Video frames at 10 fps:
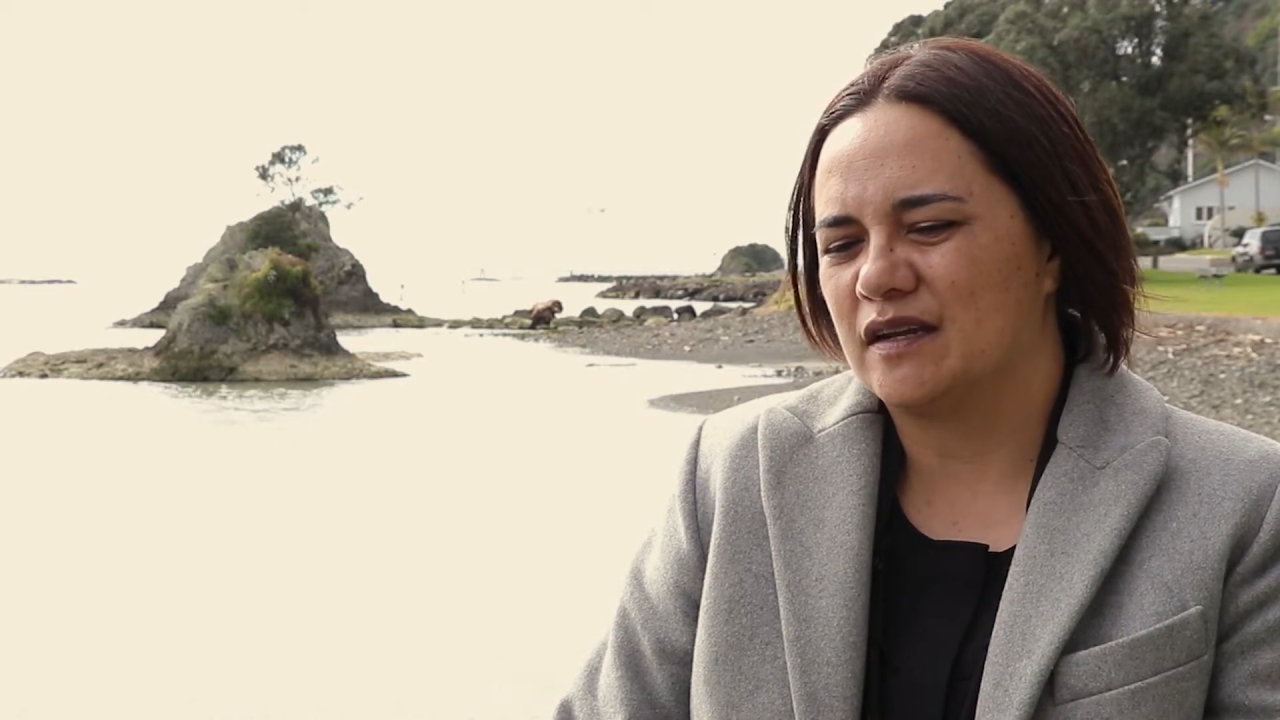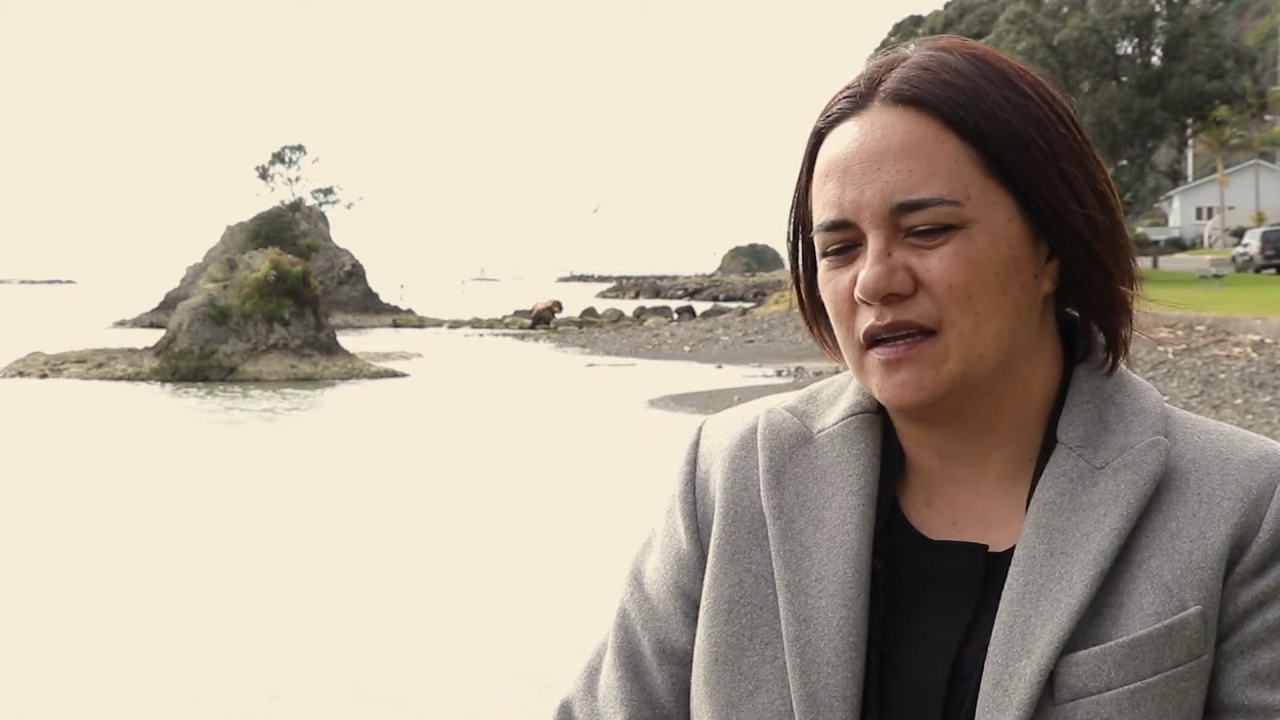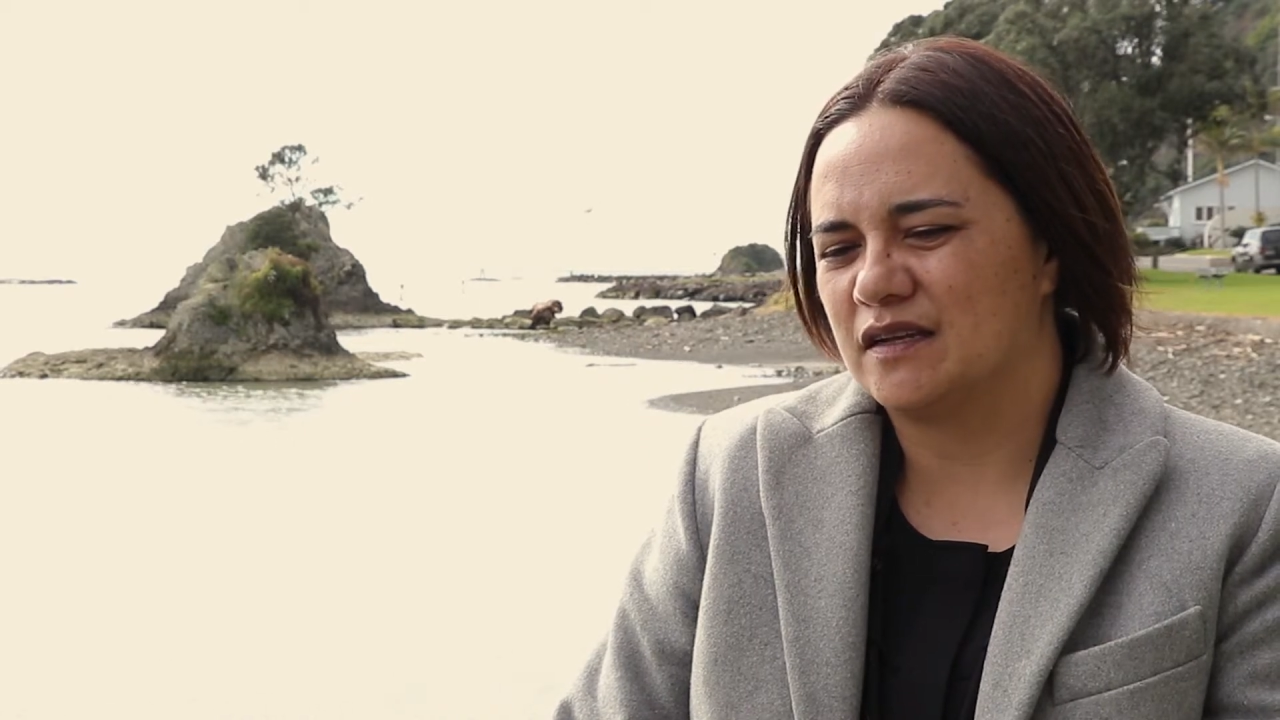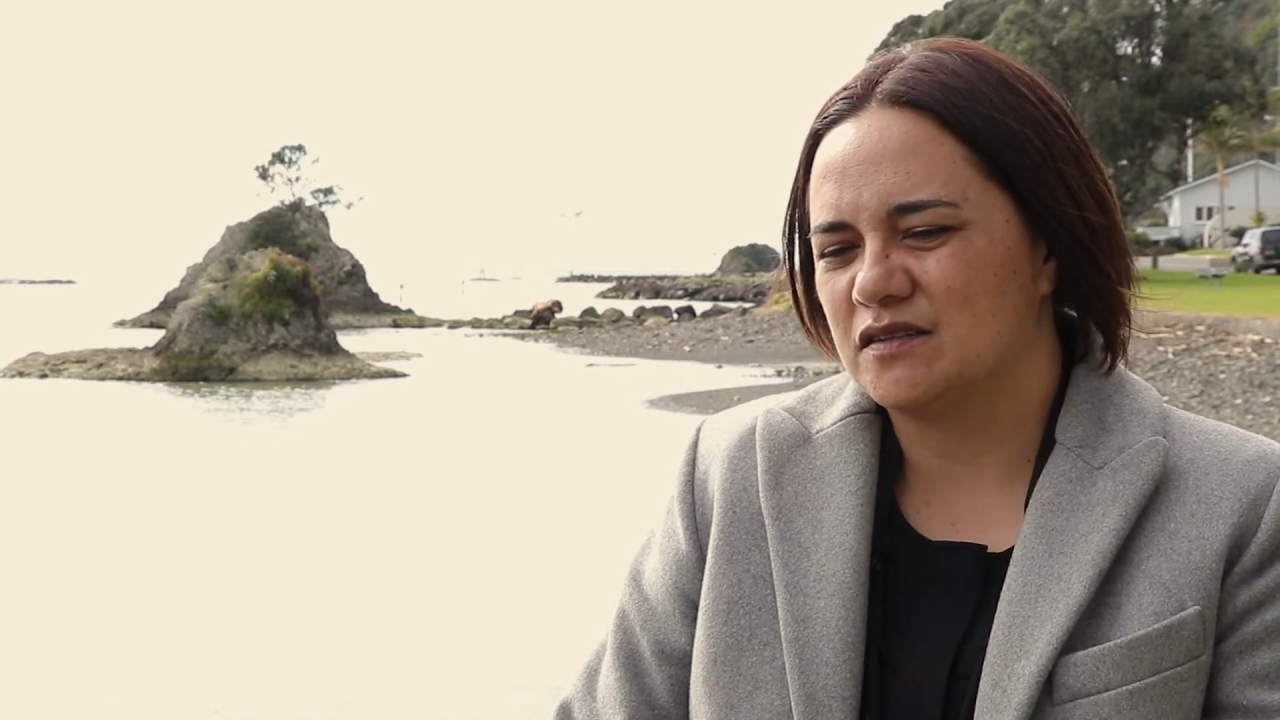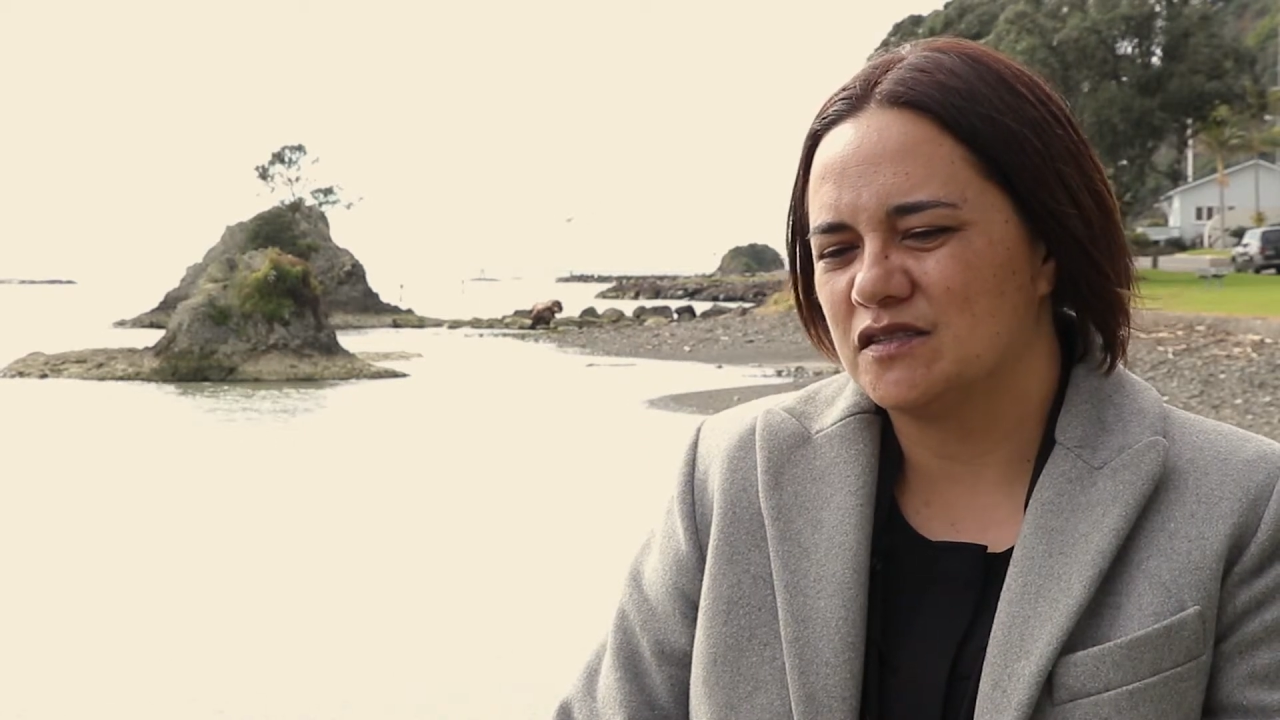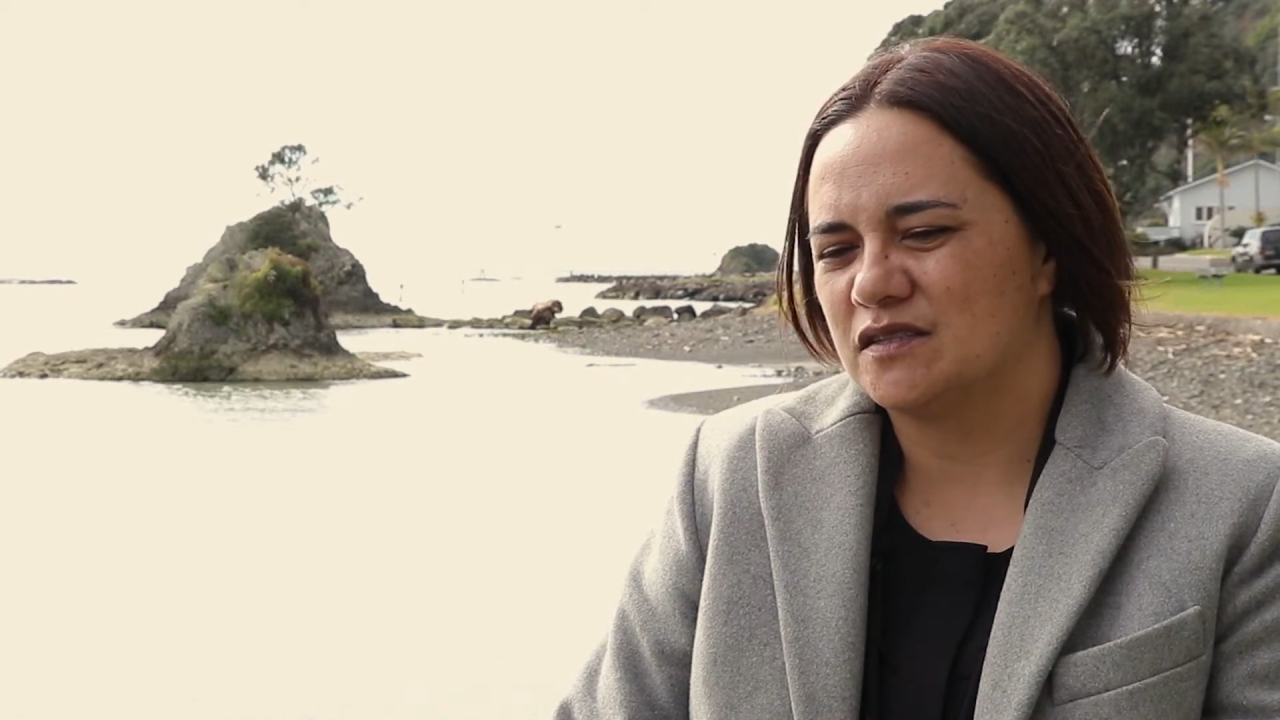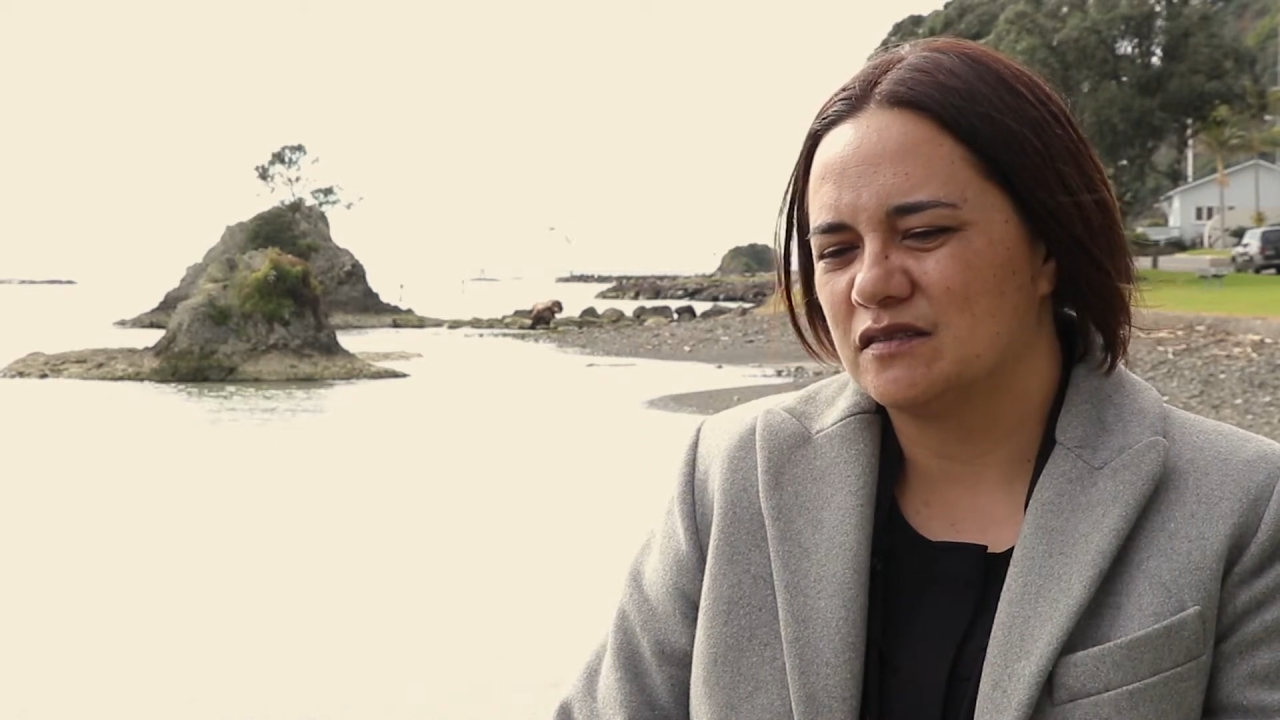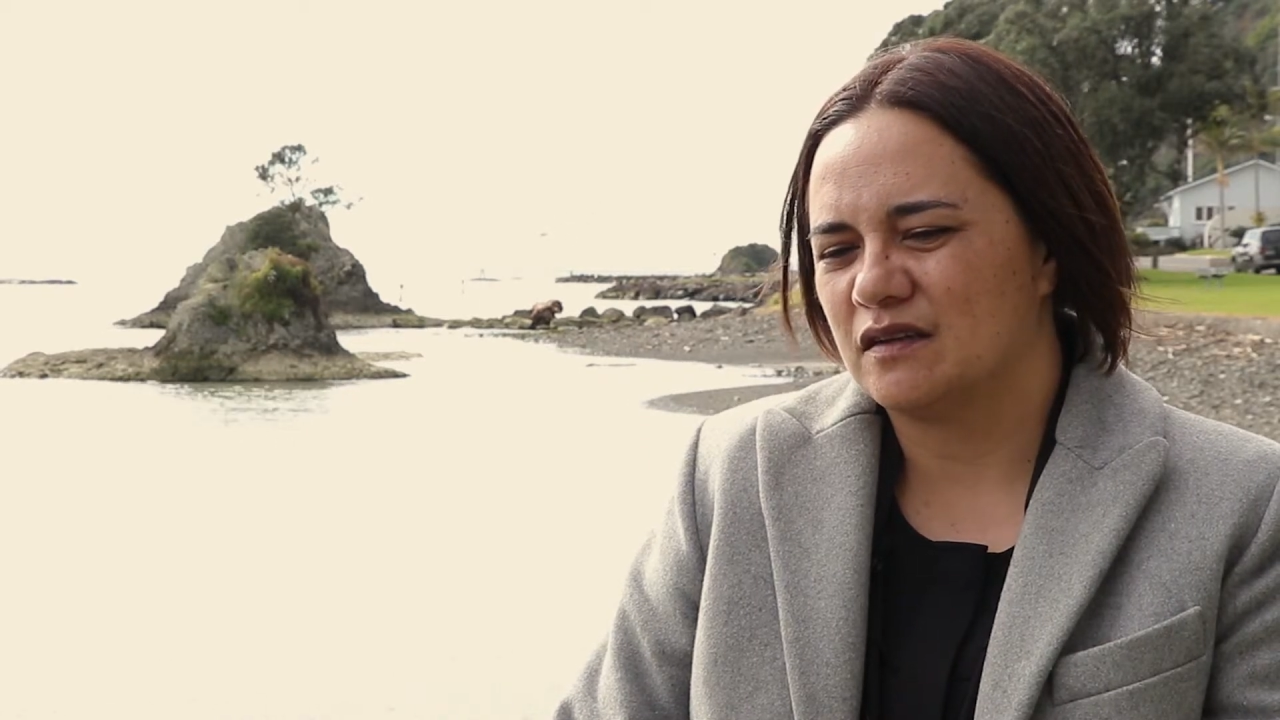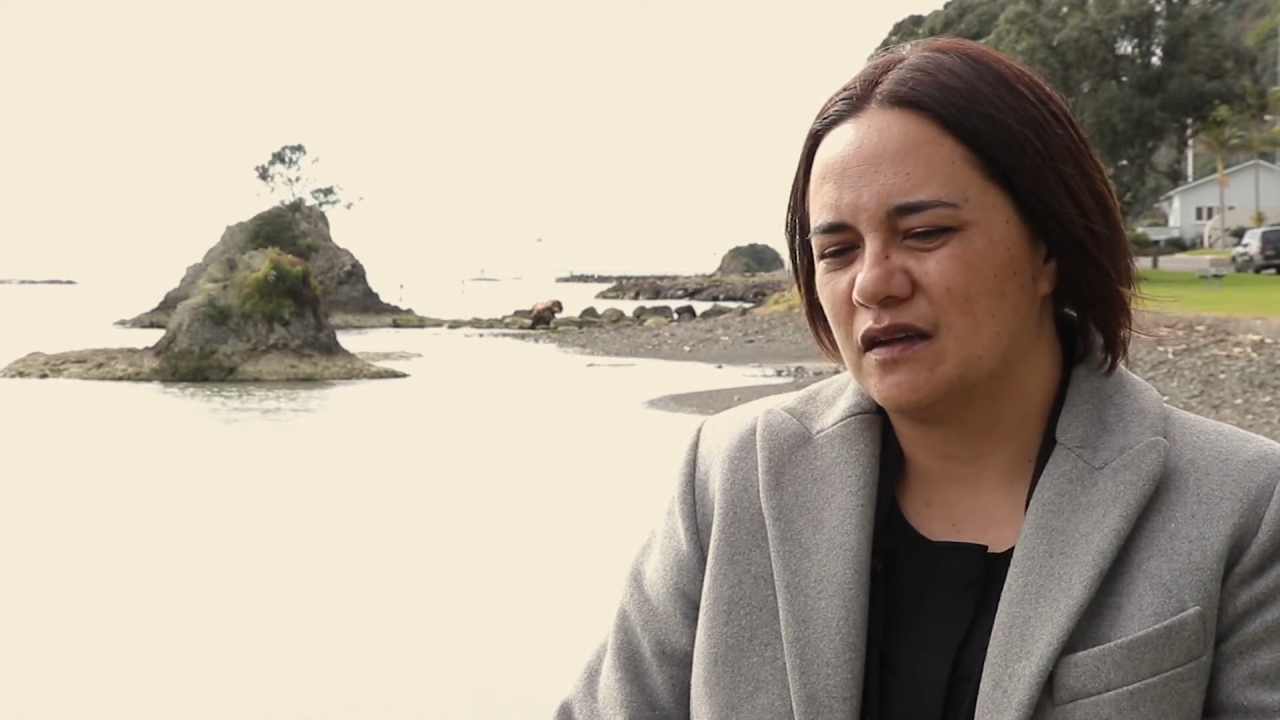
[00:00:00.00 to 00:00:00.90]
leaders.